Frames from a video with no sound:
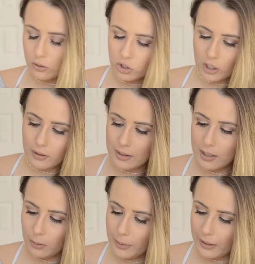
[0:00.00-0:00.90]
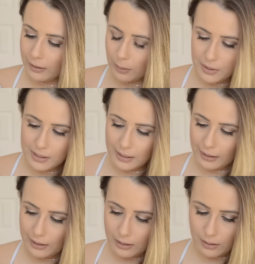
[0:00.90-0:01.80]
Charlotte Tilbury lipstick
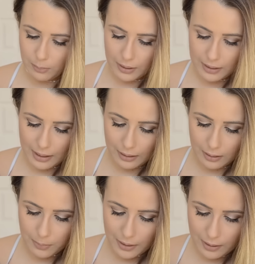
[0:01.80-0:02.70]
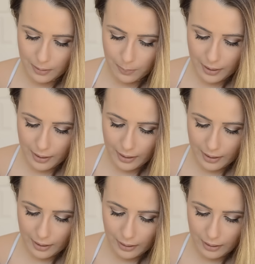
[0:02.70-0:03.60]
in Penelope
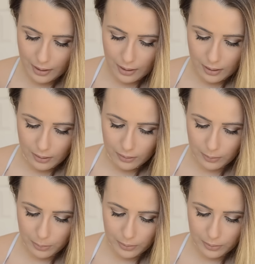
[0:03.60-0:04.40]
Pink. They're